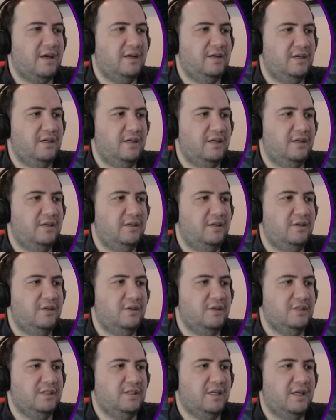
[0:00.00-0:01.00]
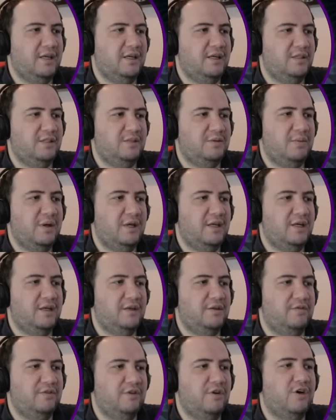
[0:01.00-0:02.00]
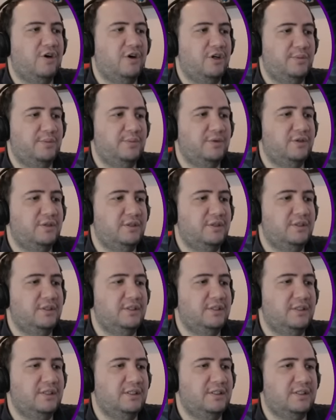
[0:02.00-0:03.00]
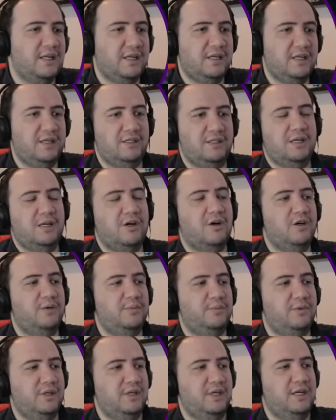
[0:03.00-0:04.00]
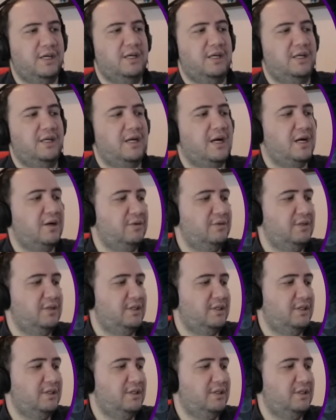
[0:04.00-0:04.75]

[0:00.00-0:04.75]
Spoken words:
gun looks like it's made out of cardboard. It's like a cardboard cutout.